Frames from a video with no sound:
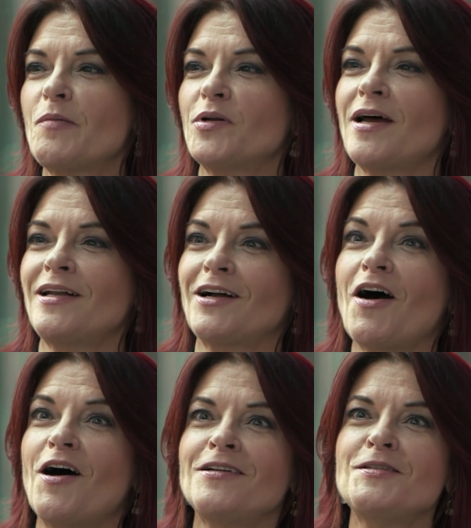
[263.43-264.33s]
I put out a
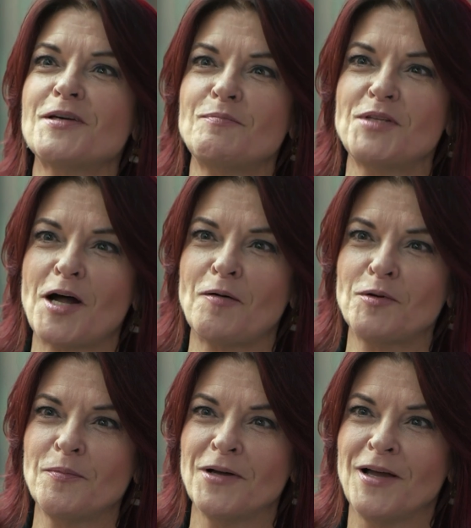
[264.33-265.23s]
concept
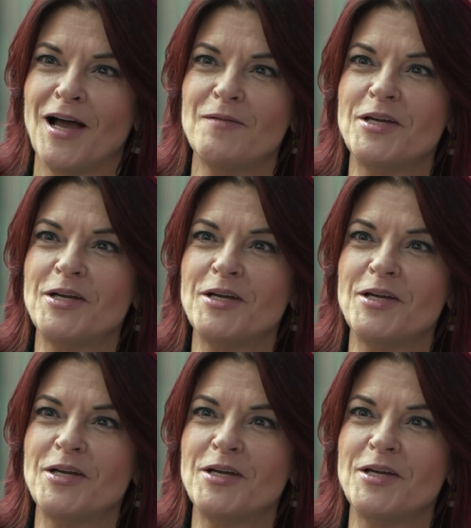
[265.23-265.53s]
album. I